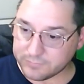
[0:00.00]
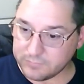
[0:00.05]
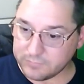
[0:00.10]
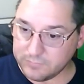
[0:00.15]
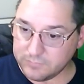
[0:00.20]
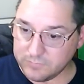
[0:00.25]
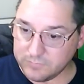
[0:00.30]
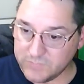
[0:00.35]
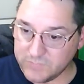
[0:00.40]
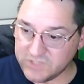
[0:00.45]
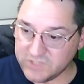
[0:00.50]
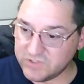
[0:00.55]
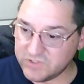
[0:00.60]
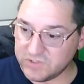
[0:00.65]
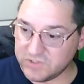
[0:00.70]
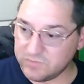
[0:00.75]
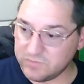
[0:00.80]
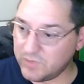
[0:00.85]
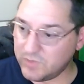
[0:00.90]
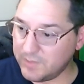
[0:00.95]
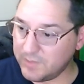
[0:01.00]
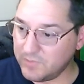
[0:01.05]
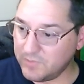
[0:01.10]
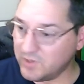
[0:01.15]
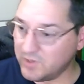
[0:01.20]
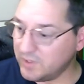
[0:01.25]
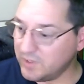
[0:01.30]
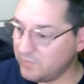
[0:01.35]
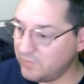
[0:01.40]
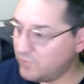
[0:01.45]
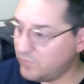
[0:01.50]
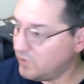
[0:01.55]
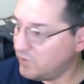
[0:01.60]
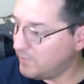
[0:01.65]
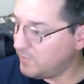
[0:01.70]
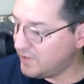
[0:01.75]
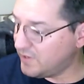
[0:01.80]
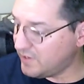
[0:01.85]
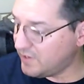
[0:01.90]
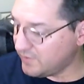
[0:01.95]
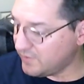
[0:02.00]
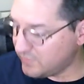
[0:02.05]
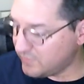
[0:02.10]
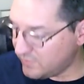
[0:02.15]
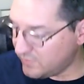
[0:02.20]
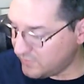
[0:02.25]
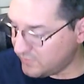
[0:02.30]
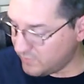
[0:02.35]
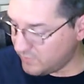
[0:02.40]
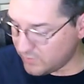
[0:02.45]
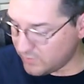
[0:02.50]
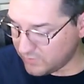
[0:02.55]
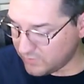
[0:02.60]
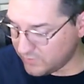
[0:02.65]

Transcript: It's just what I'm looking for on my desk to see what else